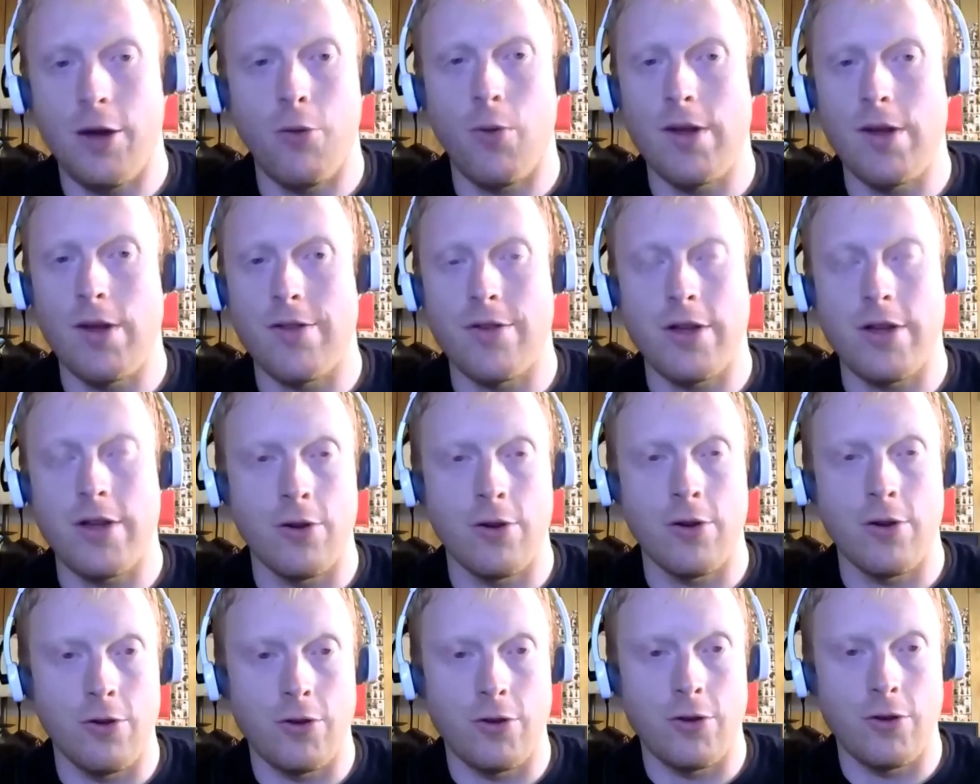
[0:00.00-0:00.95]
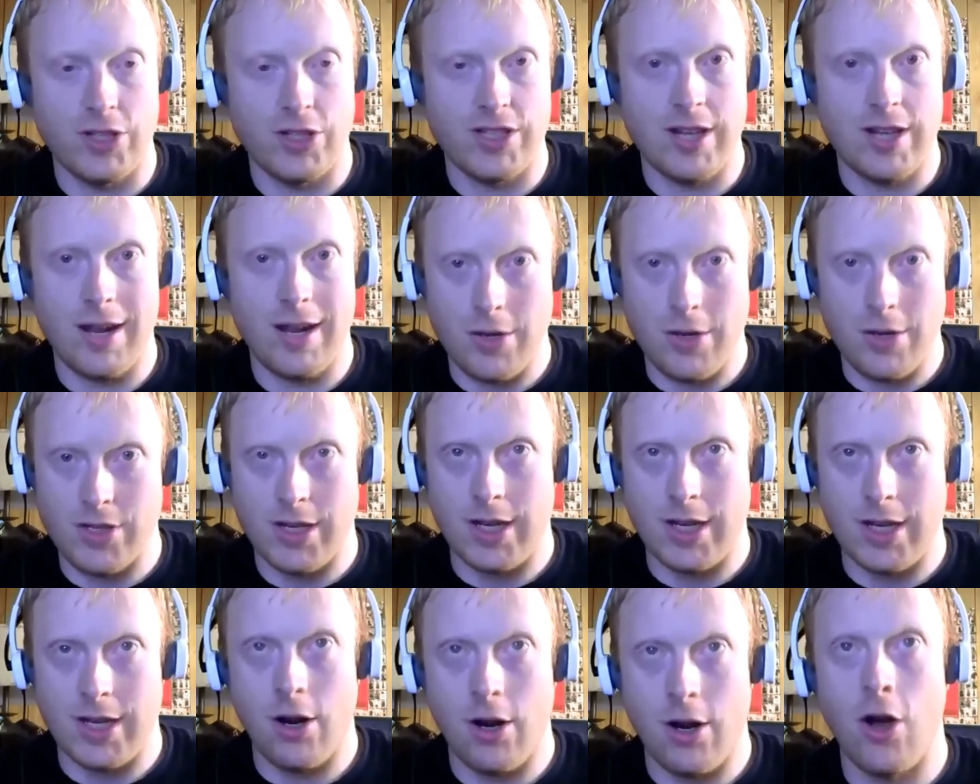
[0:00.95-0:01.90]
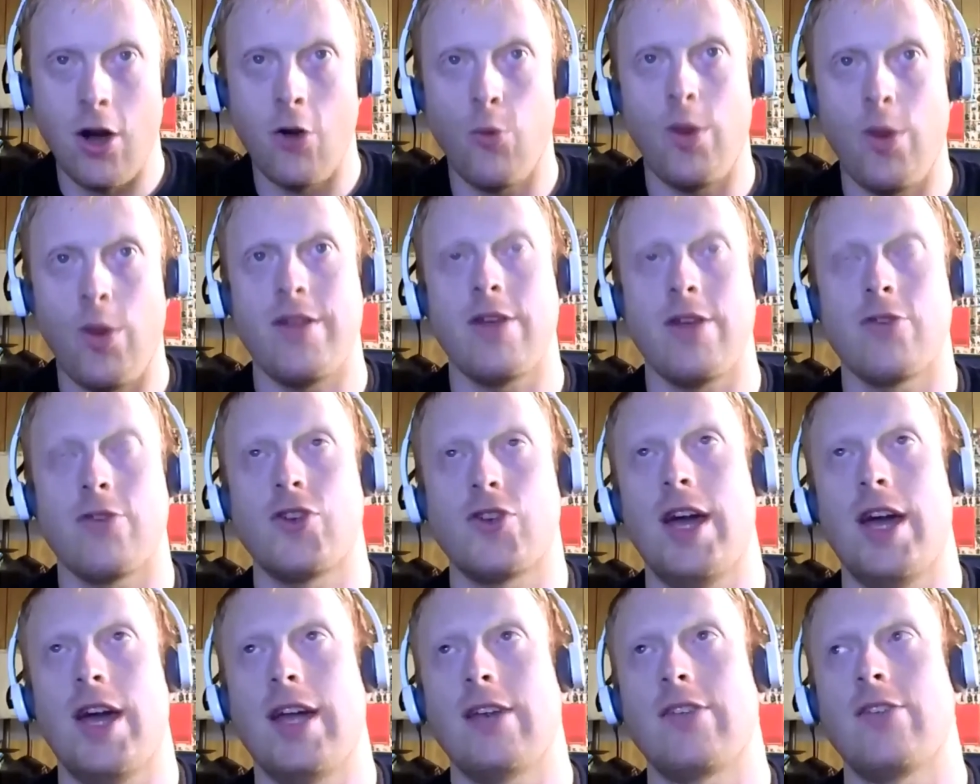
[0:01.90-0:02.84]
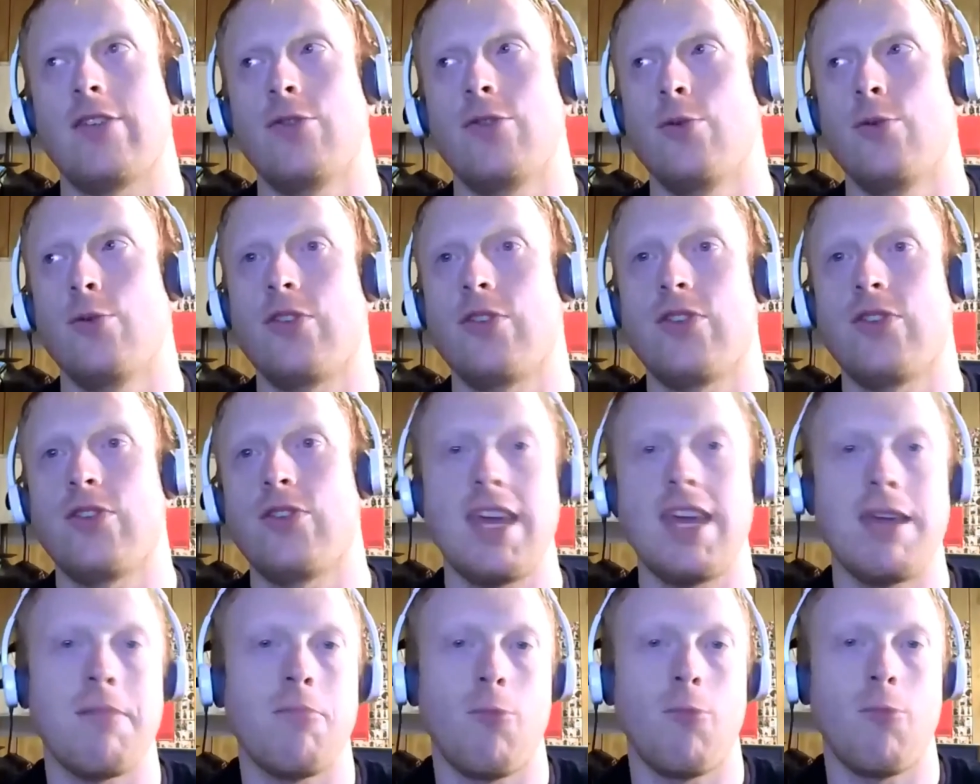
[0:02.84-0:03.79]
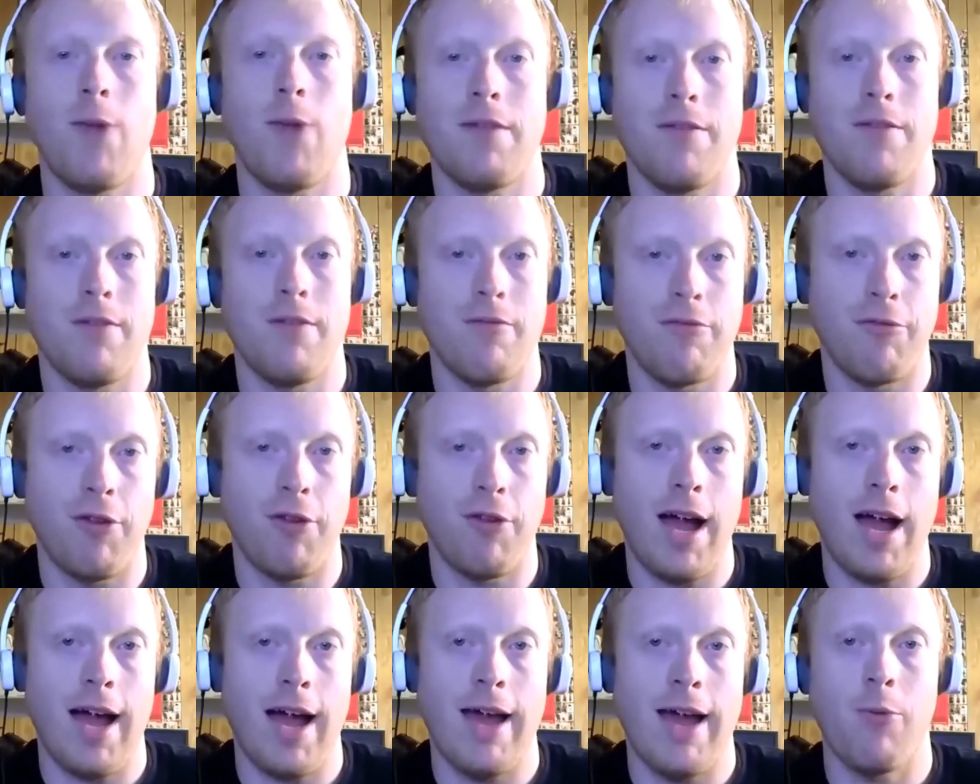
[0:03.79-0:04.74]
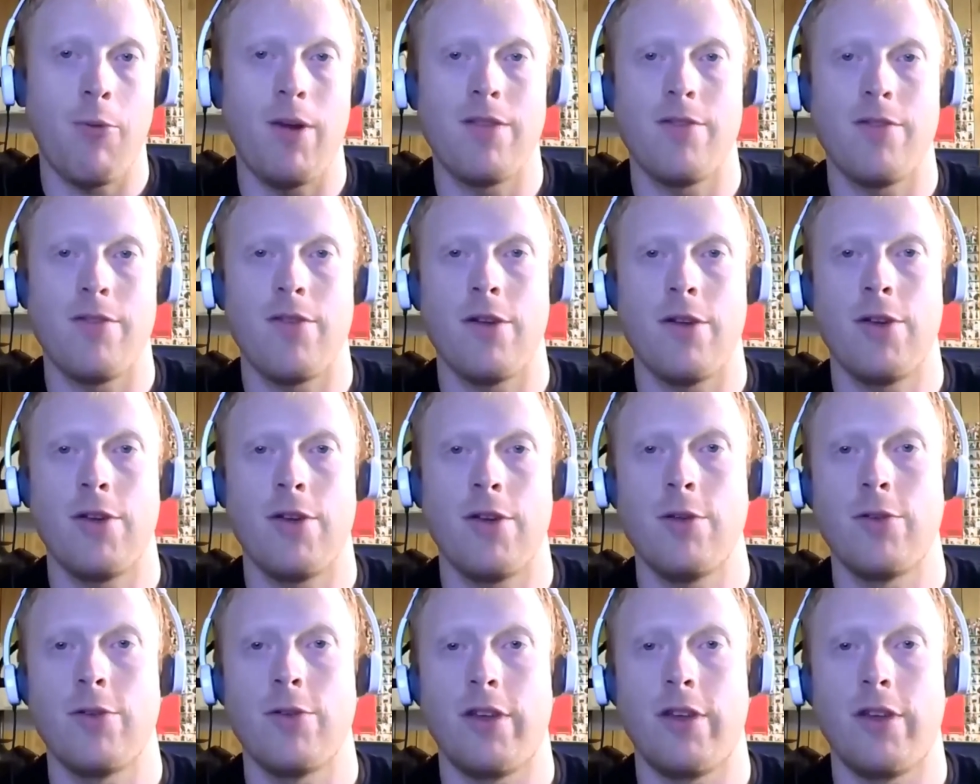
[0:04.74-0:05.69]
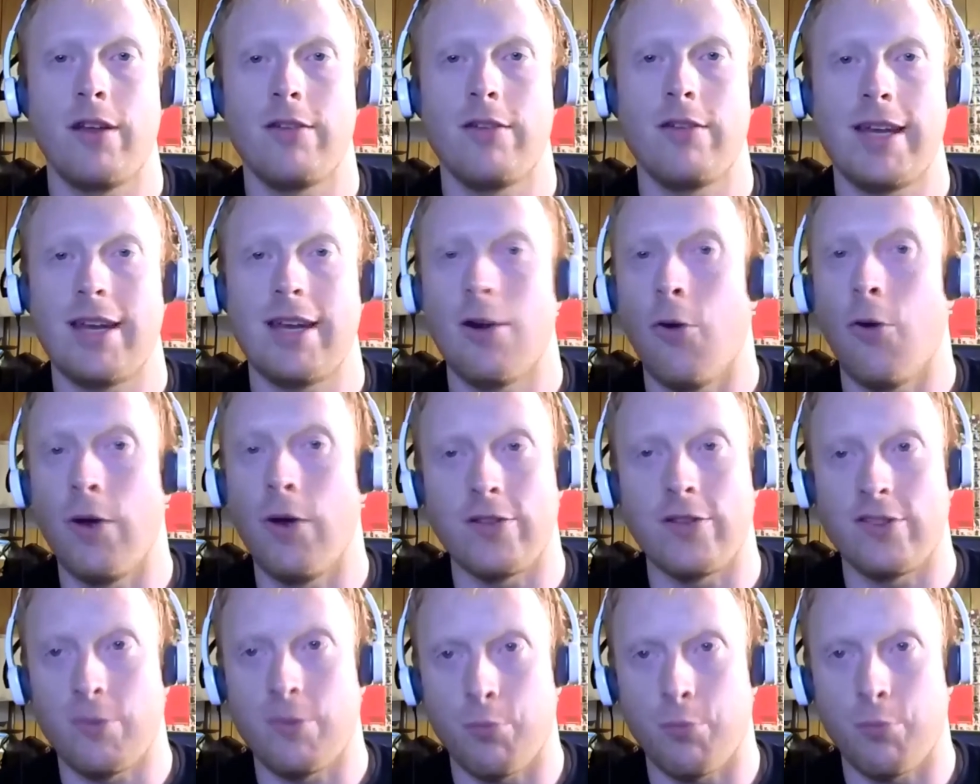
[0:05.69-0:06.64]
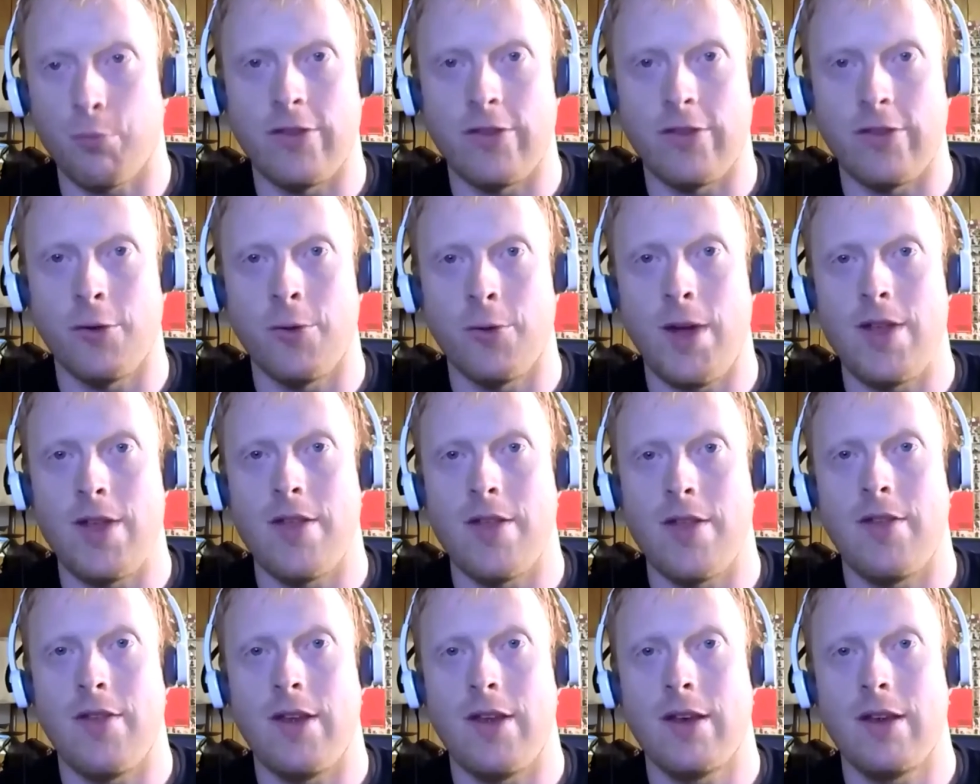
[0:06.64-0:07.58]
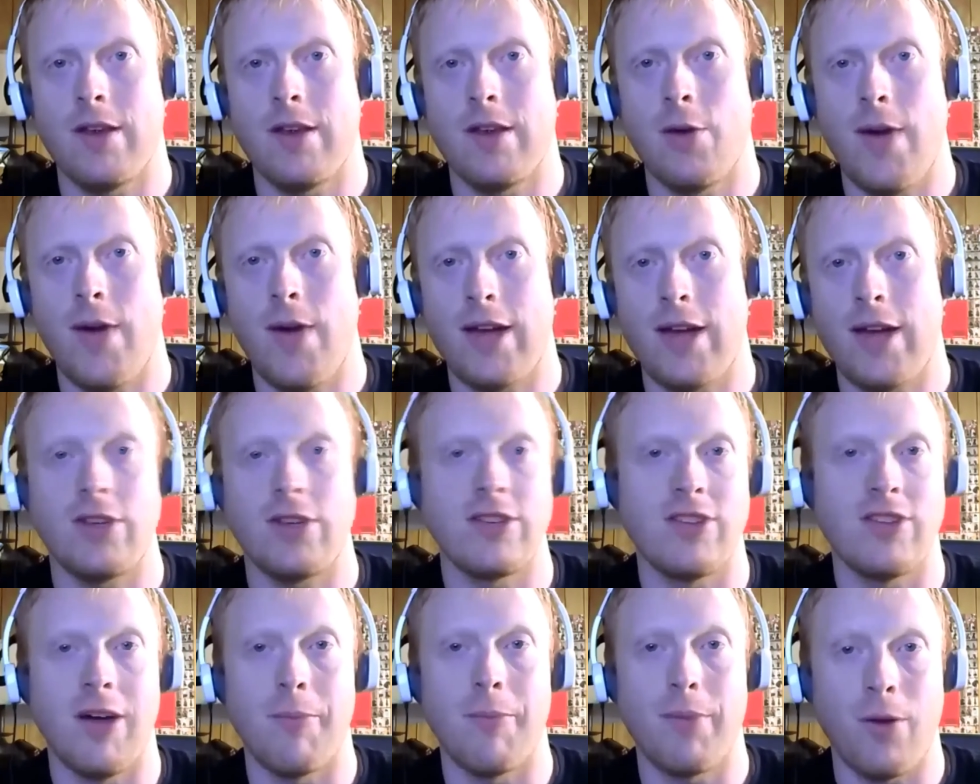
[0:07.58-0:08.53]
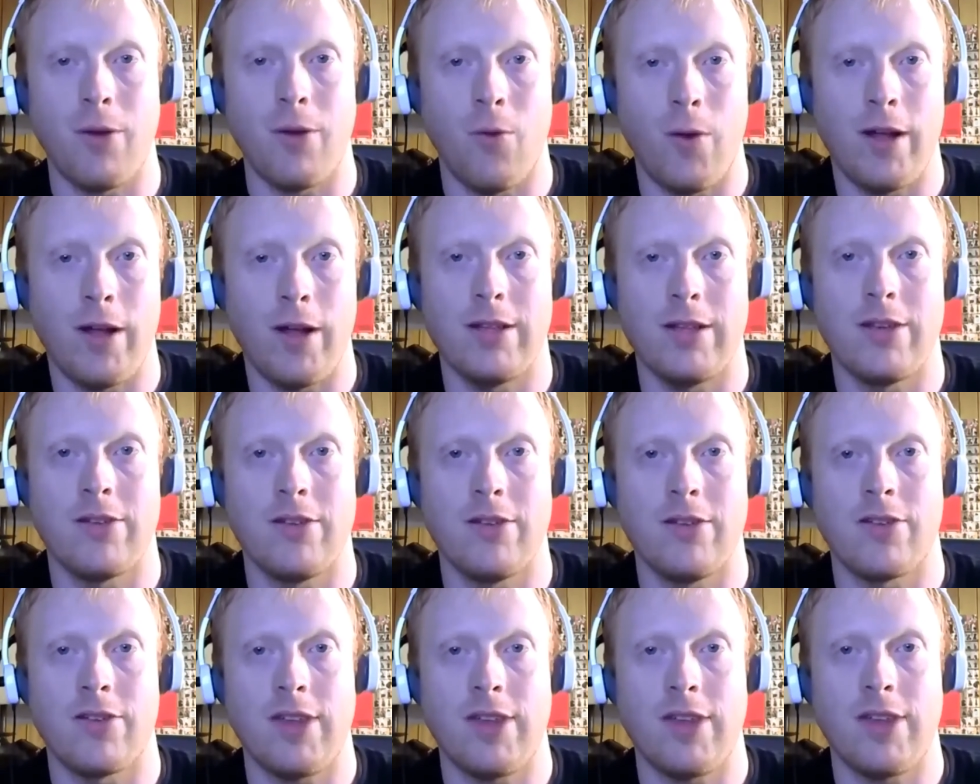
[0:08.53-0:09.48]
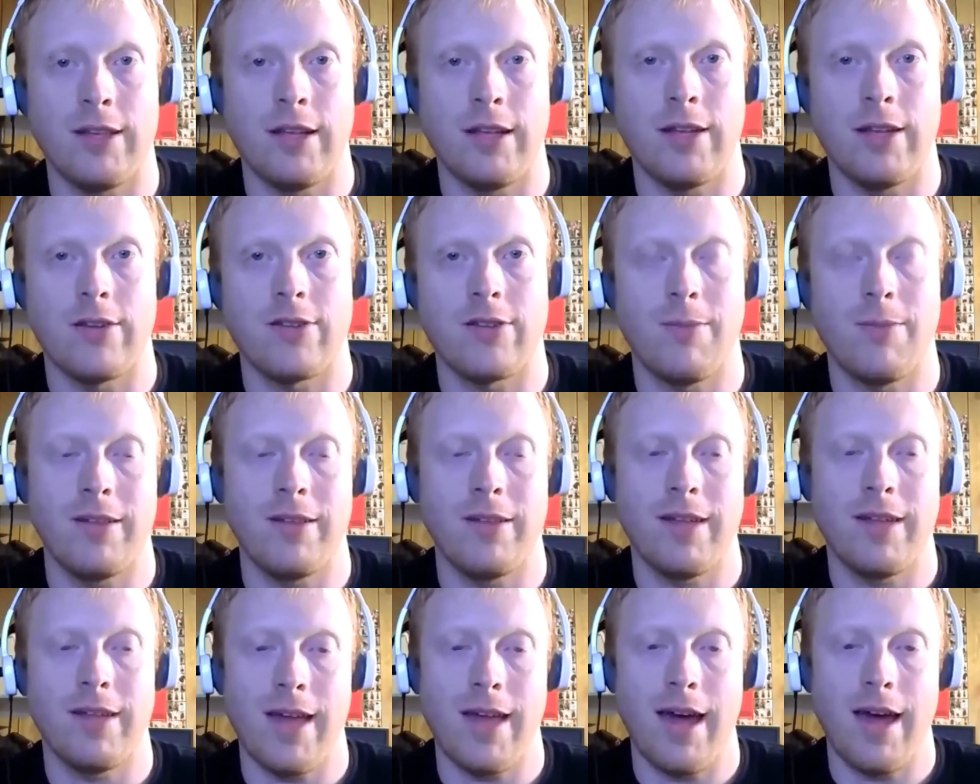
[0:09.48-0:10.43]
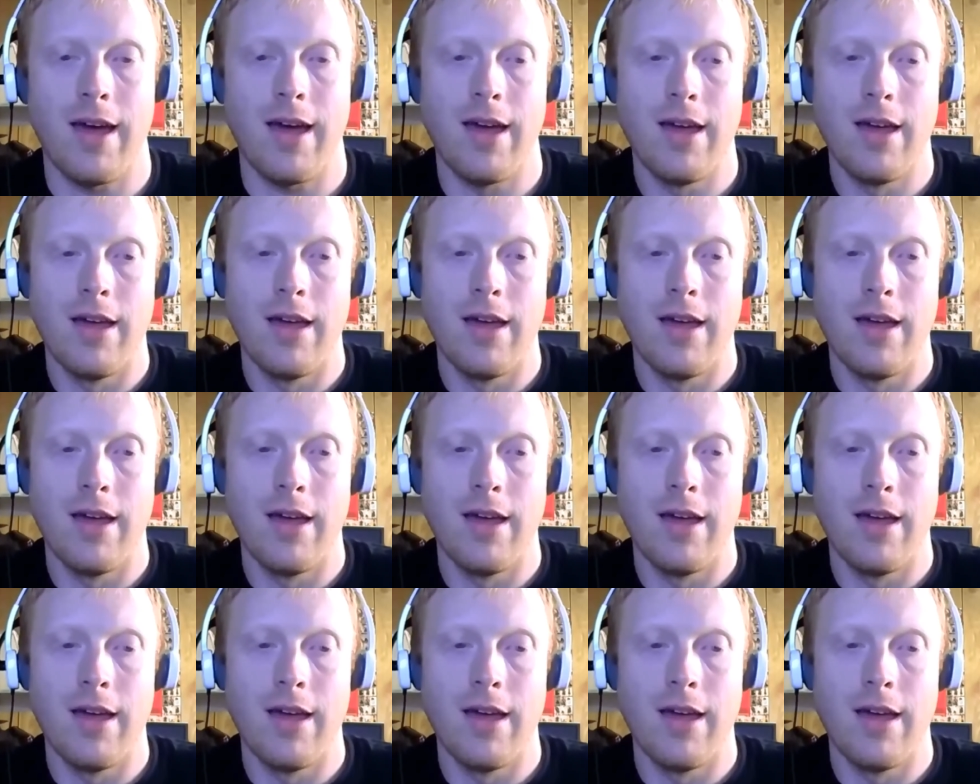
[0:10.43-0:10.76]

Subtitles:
whether you're just not using it at all, whether you're trying to steam rather than fry, whether you're using like an oil spritzer rather than, actually dumping oil into the skillet, something like that.